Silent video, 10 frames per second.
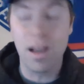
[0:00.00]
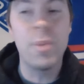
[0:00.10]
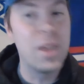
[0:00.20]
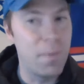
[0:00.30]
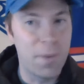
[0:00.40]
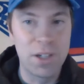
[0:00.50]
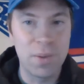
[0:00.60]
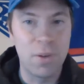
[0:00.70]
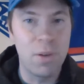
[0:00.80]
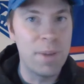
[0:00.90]
I'll be the first
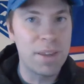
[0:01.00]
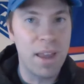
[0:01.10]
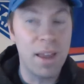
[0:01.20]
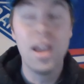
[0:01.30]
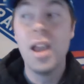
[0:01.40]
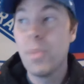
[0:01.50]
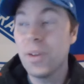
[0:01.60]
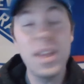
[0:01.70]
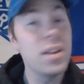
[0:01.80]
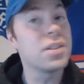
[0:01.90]
one to admit that.
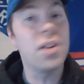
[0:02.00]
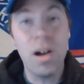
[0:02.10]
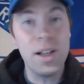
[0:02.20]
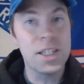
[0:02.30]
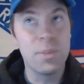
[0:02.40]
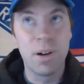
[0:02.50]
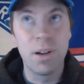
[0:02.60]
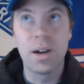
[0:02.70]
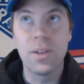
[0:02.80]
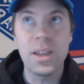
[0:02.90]
But they looked awesome
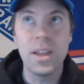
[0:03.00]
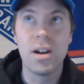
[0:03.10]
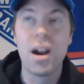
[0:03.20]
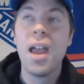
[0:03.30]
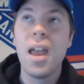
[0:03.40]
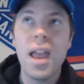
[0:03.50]
earlier in the year.